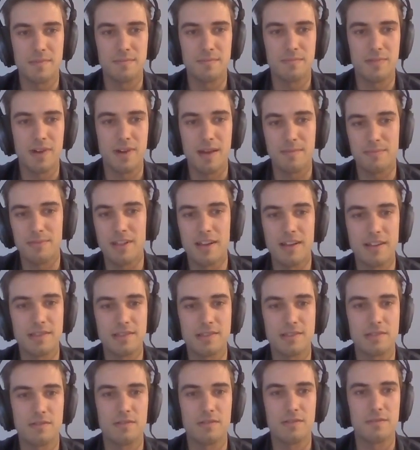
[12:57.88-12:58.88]

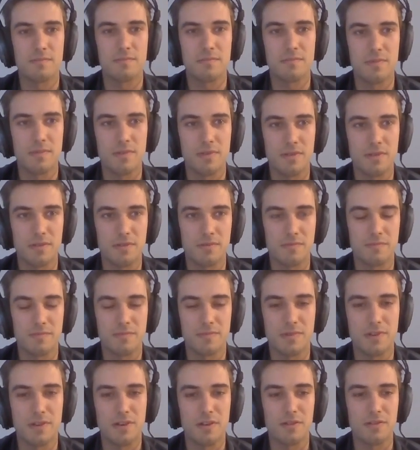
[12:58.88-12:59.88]
Pipelines are,
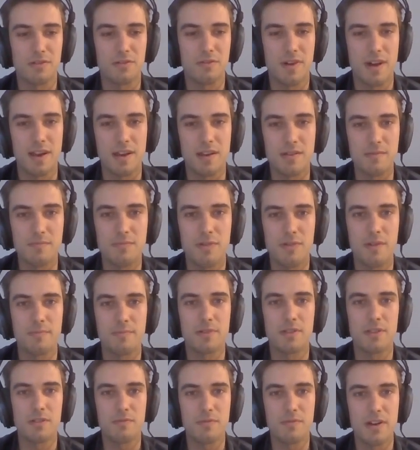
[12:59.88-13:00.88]
quite a
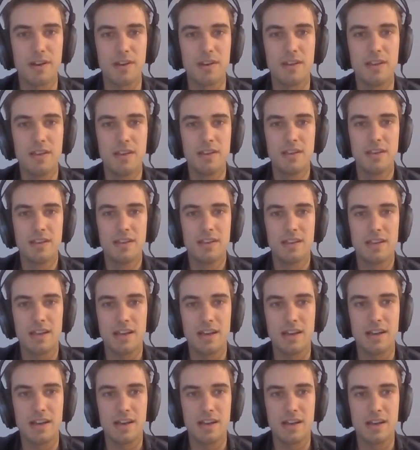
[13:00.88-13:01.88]
popular one.
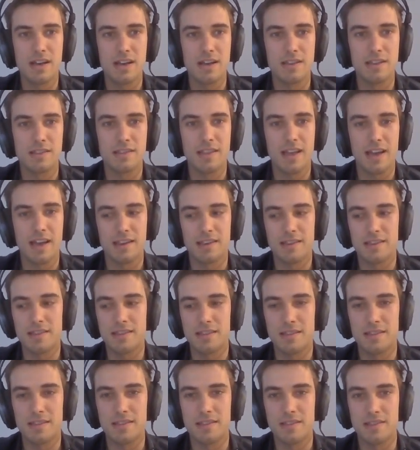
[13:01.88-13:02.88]
That
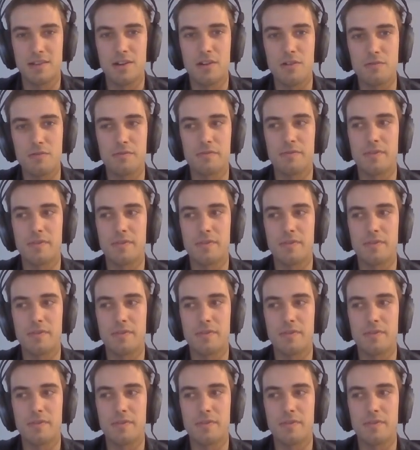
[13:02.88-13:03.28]
the whole